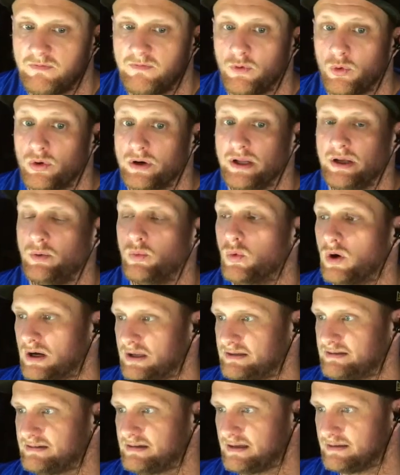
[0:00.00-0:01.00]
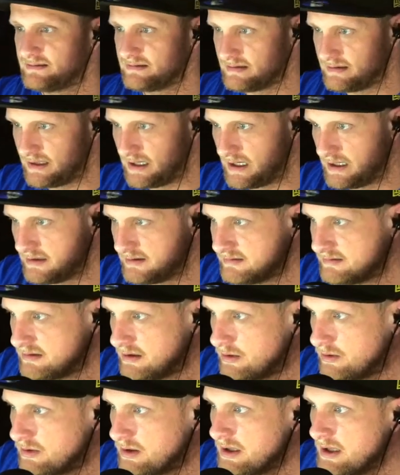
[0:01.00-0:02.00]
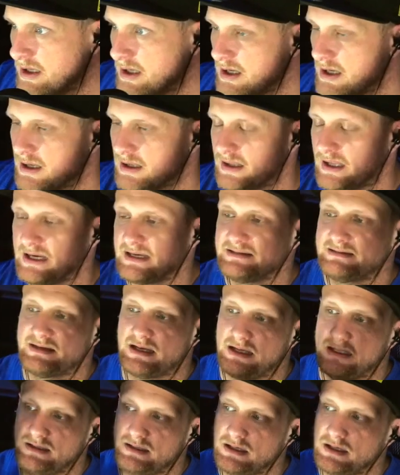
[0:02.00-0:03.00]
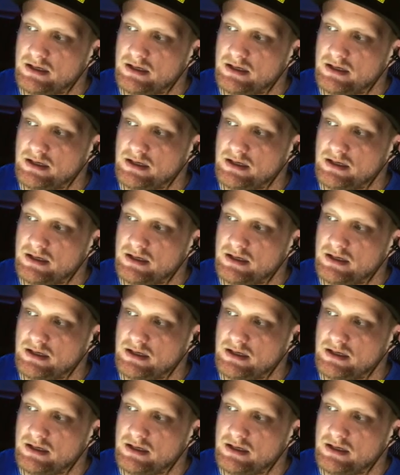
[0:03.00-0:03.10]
41 cents a day. So, like I said,